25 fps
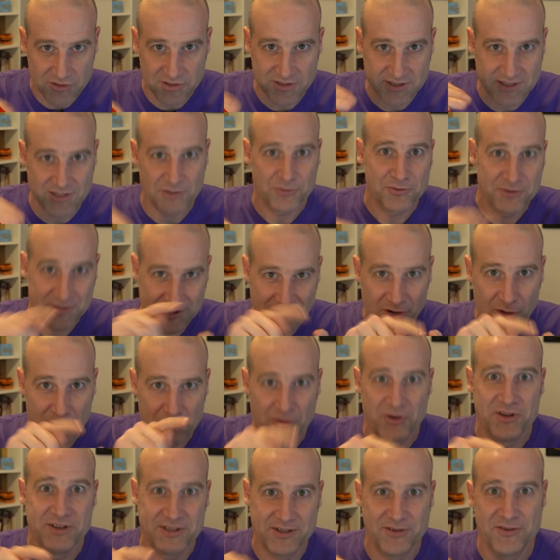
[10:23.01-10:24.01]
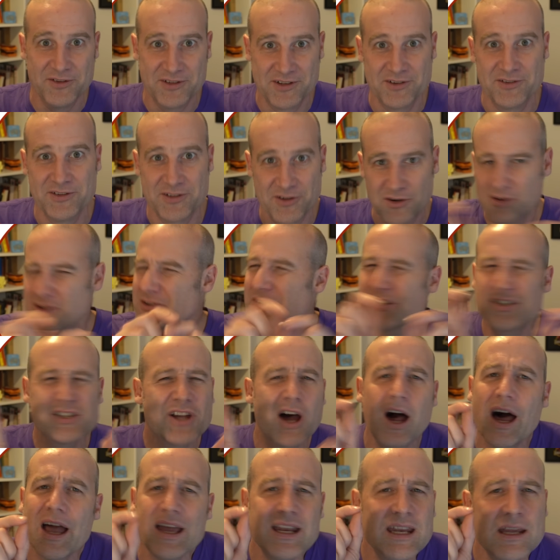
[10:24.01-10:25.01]
You're still 0 0.000. You're a
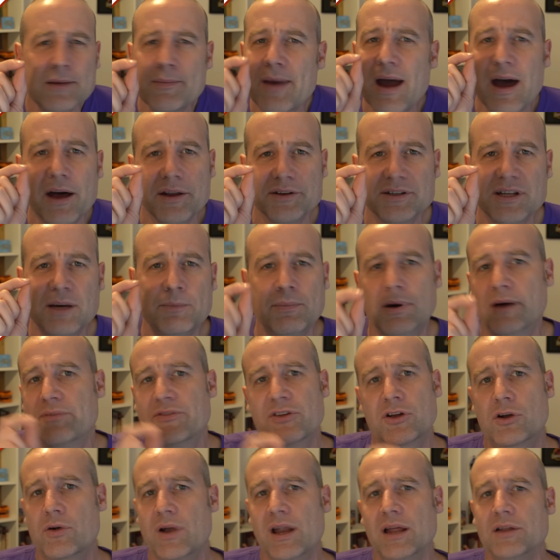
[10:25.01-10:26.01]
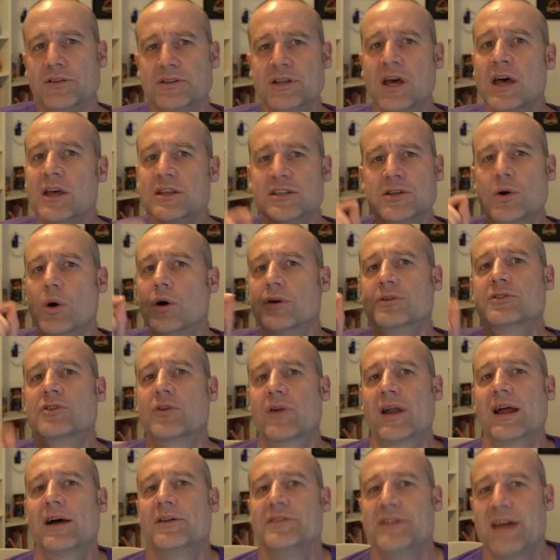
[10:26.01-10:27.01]
tiny amount above the ground. So on
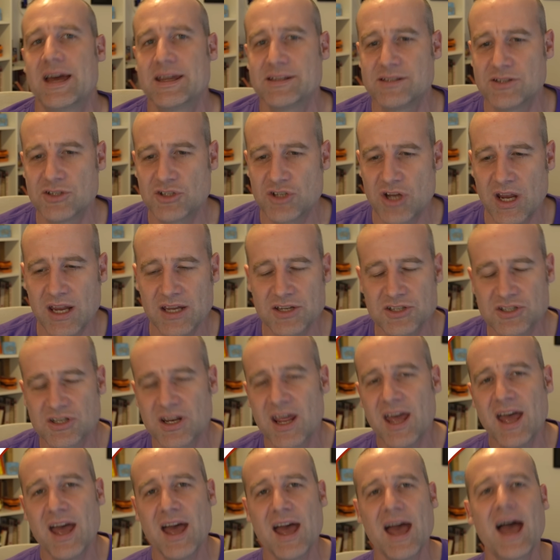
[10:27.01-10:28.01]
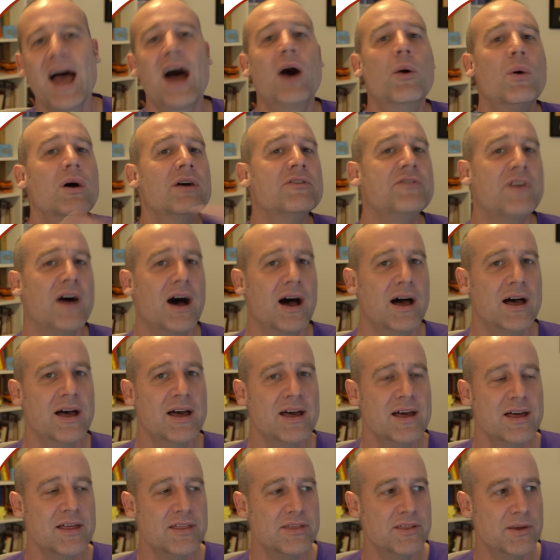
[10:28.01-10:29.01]
ground hasn't changed. However,
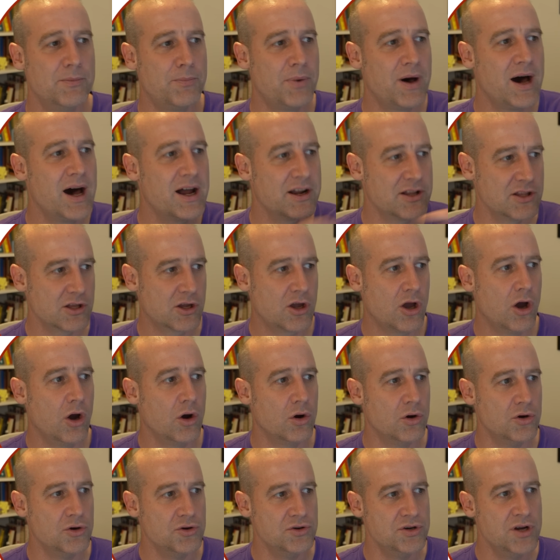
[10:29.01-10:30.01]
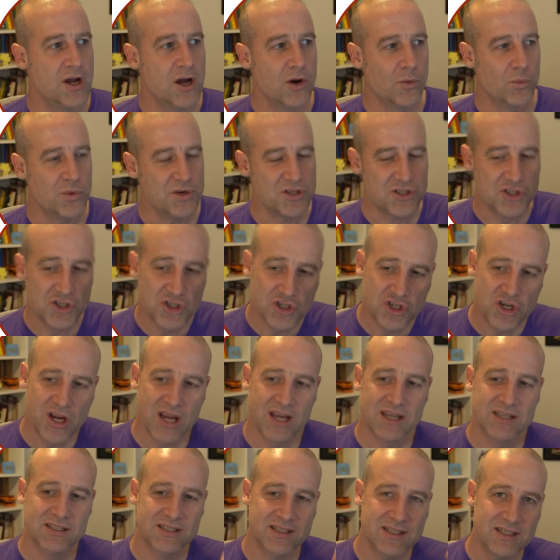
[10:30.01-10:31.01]
the part of the code which
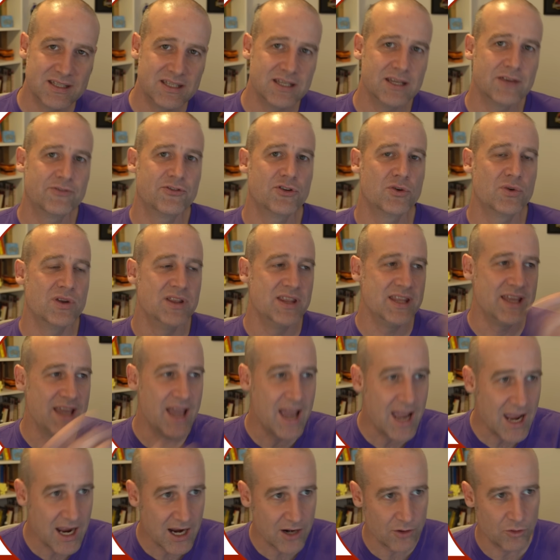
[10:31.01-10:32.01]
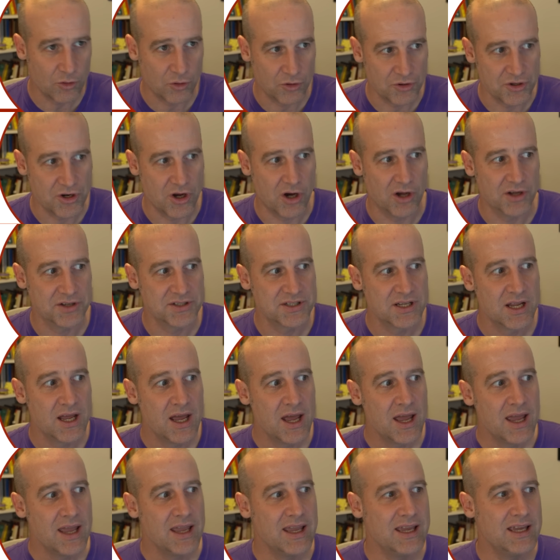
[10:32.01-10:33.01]
checks to see if you're in the air or not,
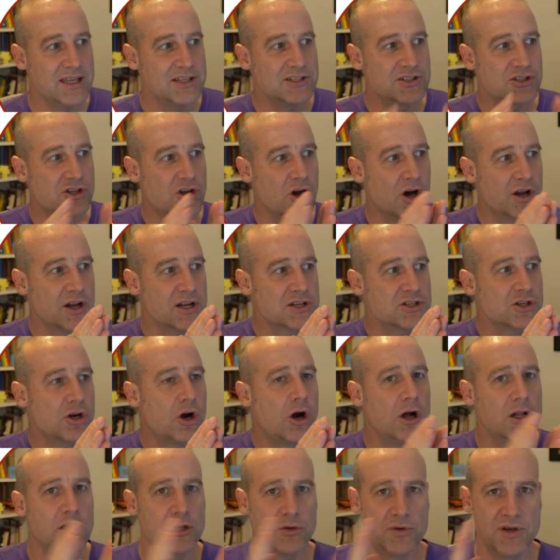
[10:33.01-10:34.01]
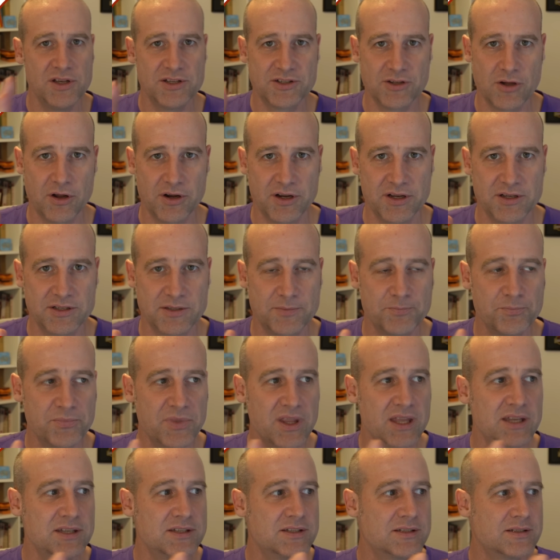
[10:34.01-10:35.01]
it's got a tolerance on it.
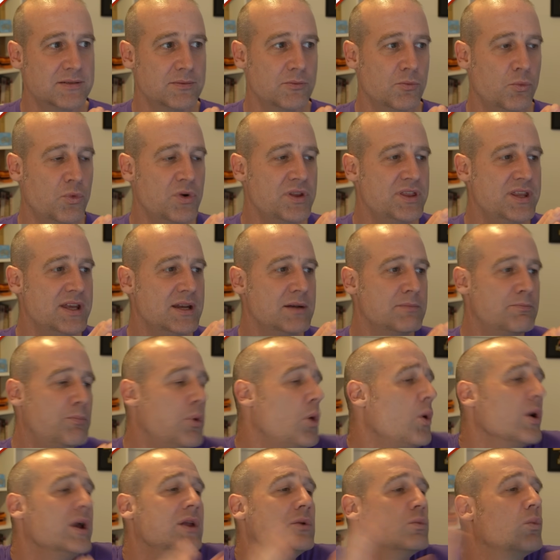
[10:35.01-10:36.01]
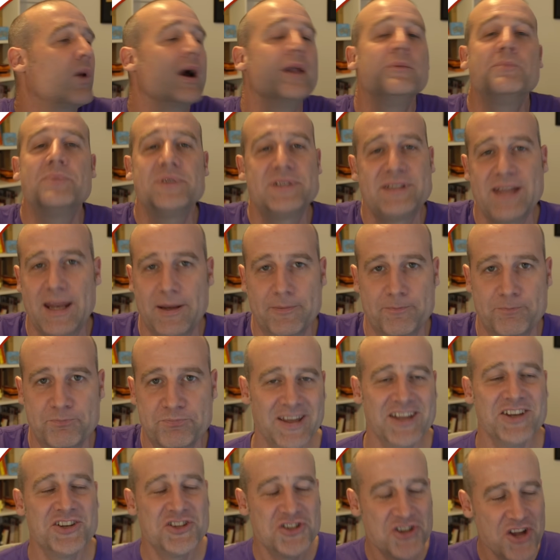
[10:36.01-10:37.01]
It's within 0.1%.
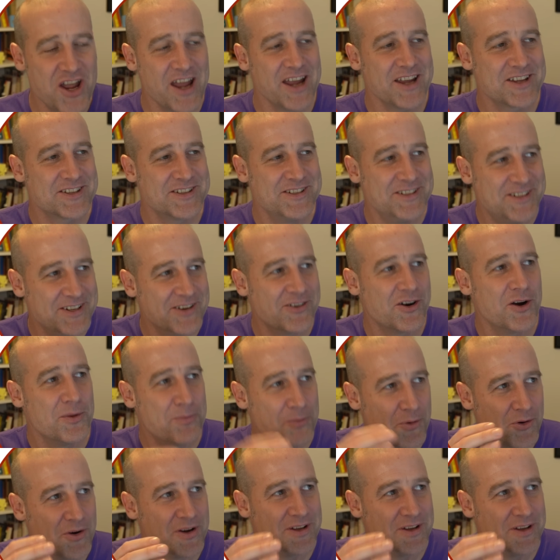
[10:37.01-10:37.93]
It checks 0.